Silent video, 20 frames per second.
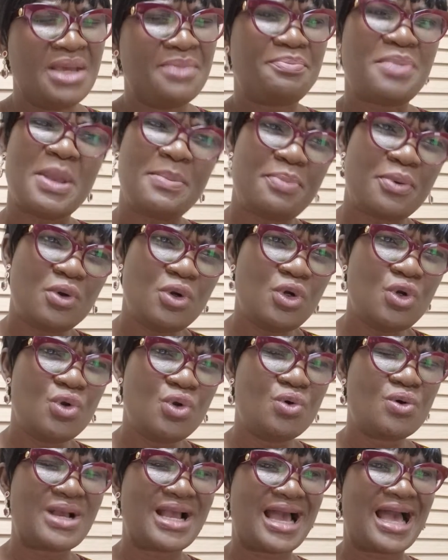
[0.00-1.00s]
people
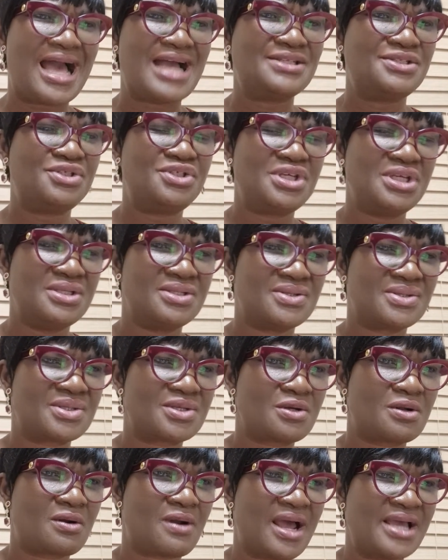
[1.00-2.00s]
look at Jesus
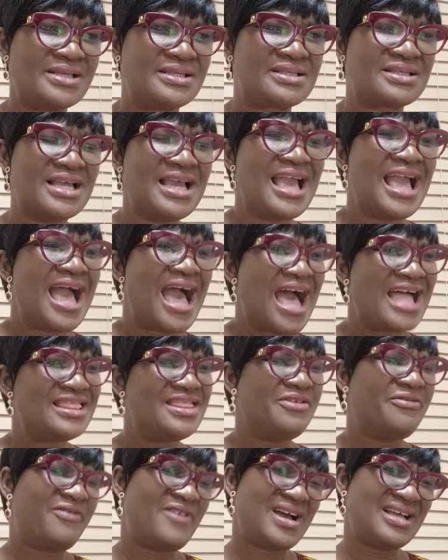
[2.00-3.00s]
Christ and
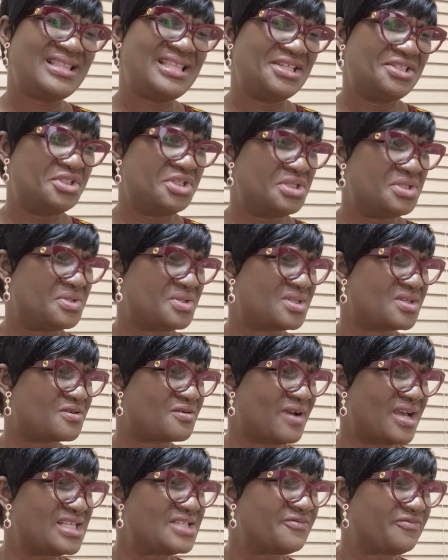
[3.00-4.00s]
the fact that Jesus
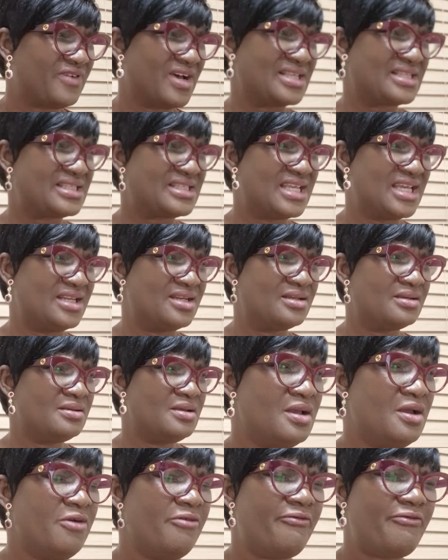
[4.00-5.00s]
Christ fasted
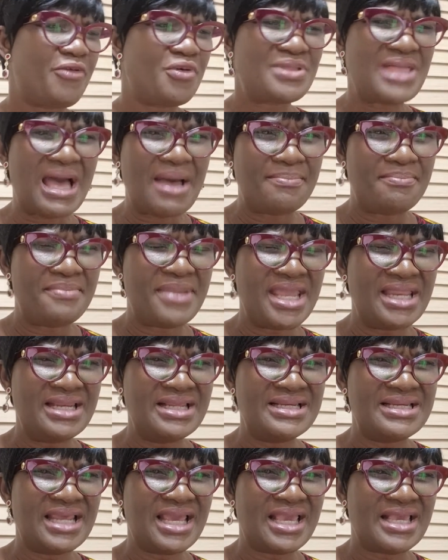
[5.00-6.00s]
for that
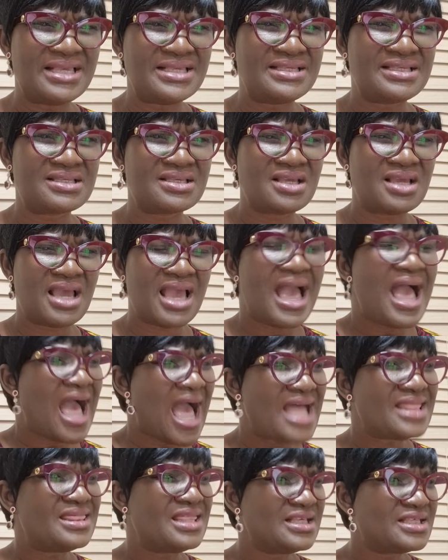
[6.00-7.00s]
many days
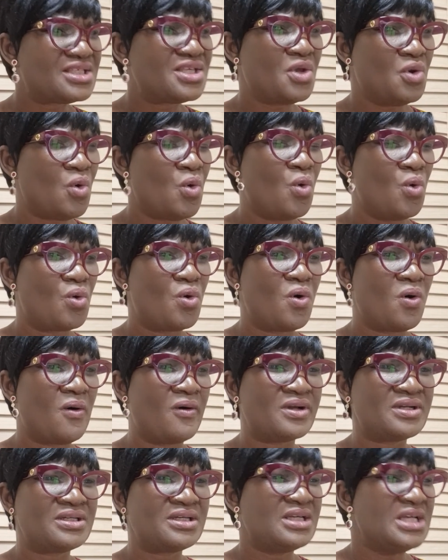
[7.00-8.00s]
and they say, Oh
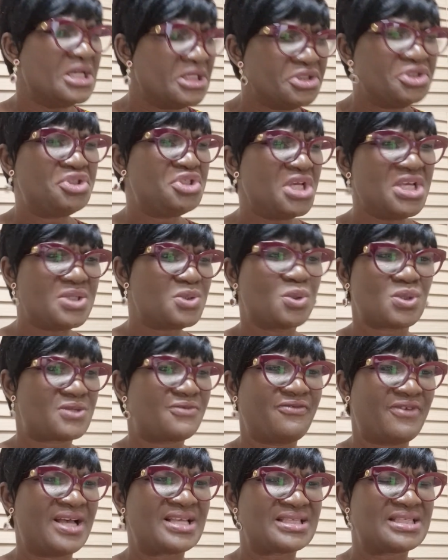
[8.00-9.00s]
God, Jesus
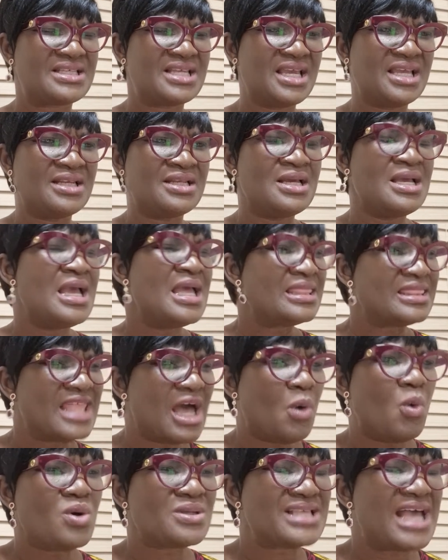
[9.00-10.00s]
fasted.
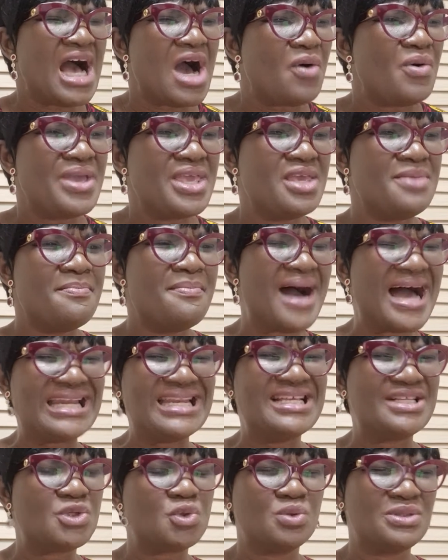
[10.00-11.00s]
That was how he
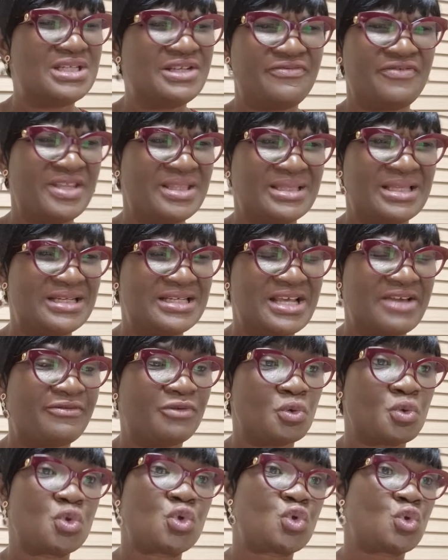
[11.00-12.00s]
managed to defeat the
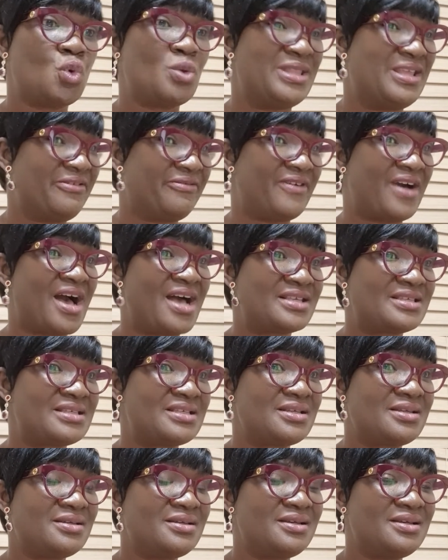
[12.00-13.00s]
devil. So they fast.